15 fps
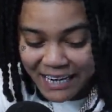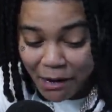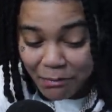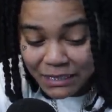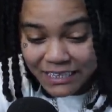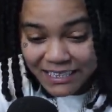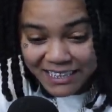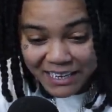I'm
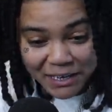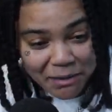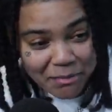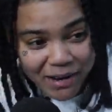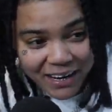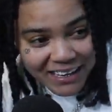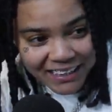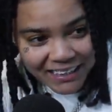just Young
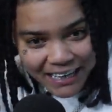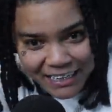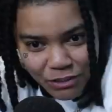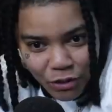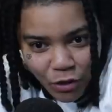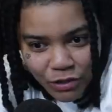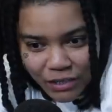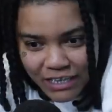M.A. That's yeah. the
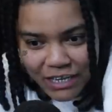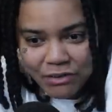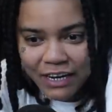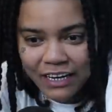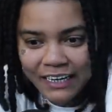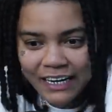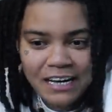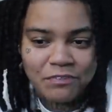only thing you
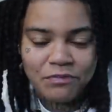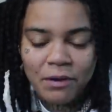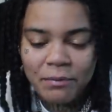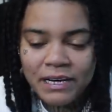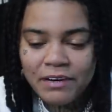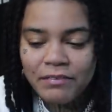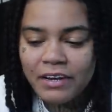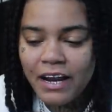gotta classify me.
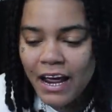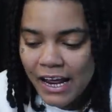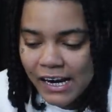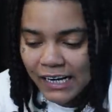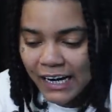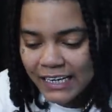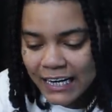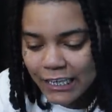Even
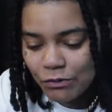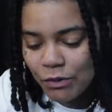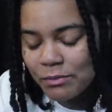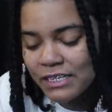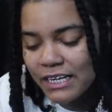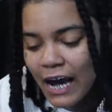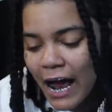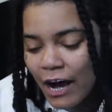like that's what I'm
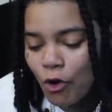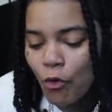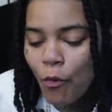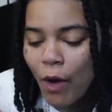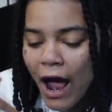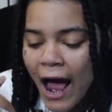saying. I don't.